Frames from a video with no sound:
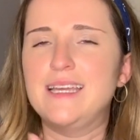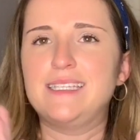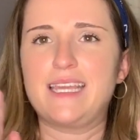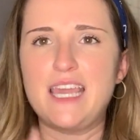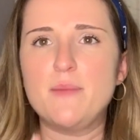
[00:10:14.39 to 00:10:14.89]

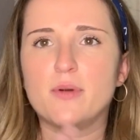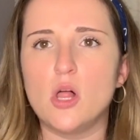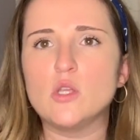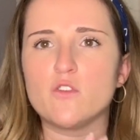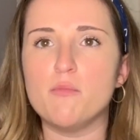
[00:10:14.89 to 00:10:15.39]
to keep
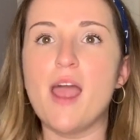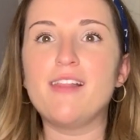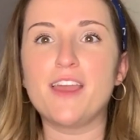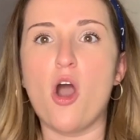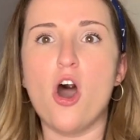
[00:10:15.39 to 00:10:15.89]
clothes from
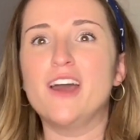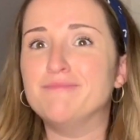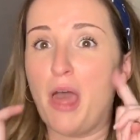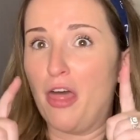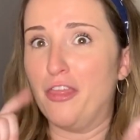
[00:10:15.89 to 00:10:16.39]
piling
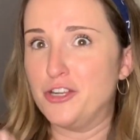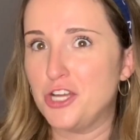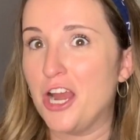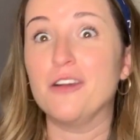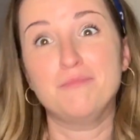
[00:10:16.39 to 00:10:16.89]
on the
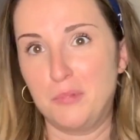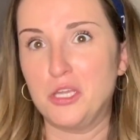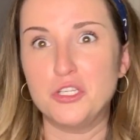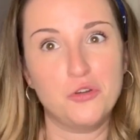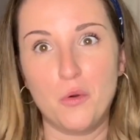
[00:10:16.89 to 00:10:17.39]
chair,
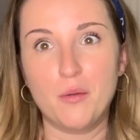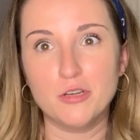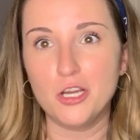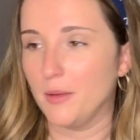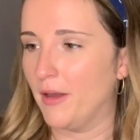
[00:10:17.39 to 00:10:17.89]
because you know what I'm
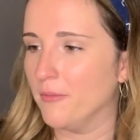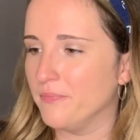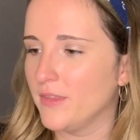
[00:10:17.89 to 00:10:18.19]
talking about.